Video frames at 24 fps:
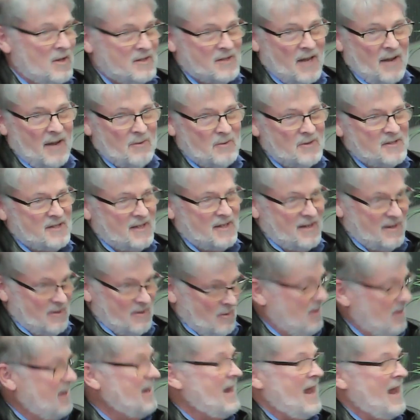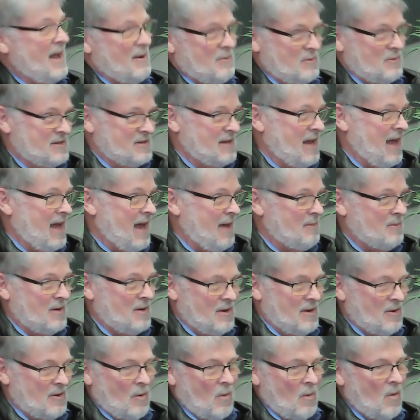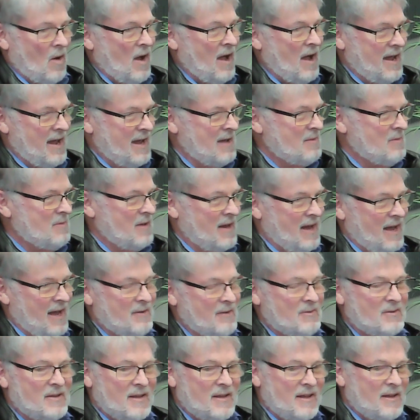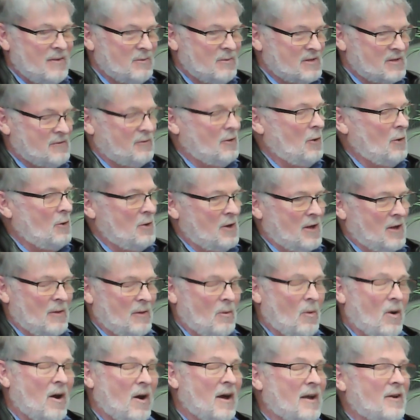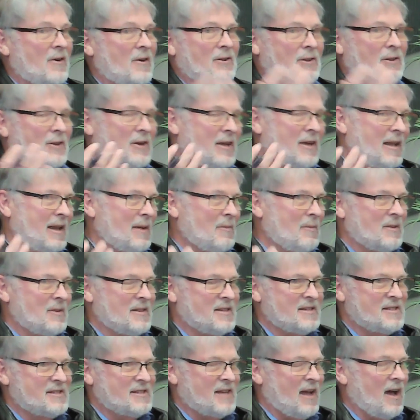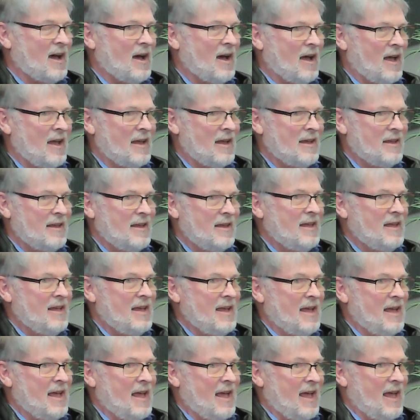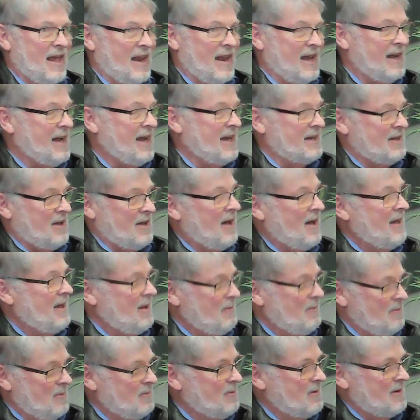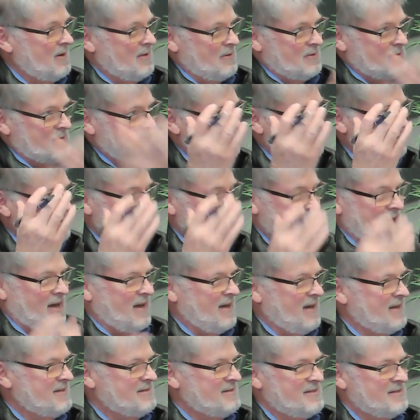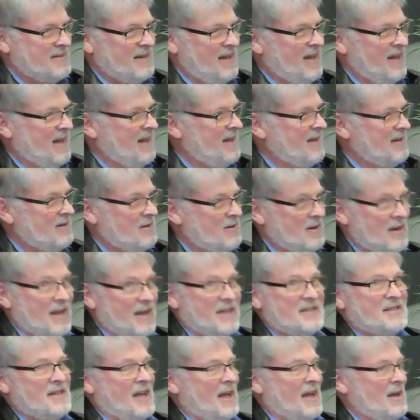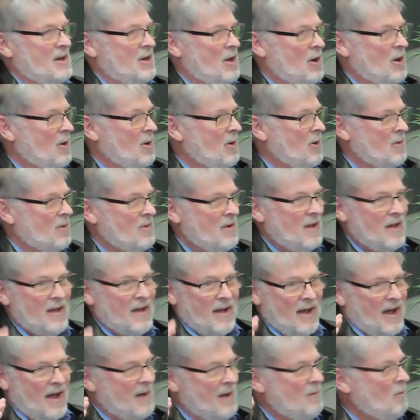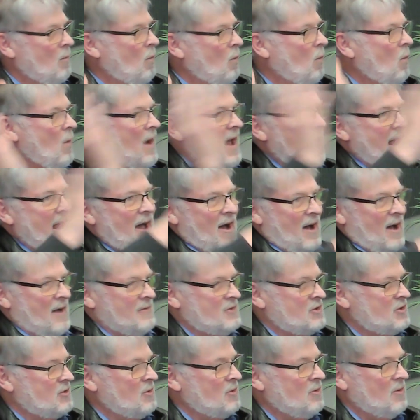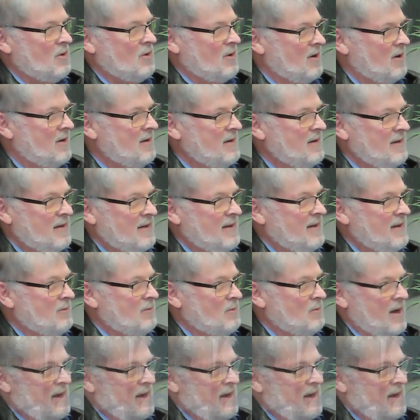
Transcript: I was in Hawaii, it happened in Hawaii, but I was floating on the water, looking up at the sky, and I got caught up in one of those riptides. And next thing I know, I'm way offshore, right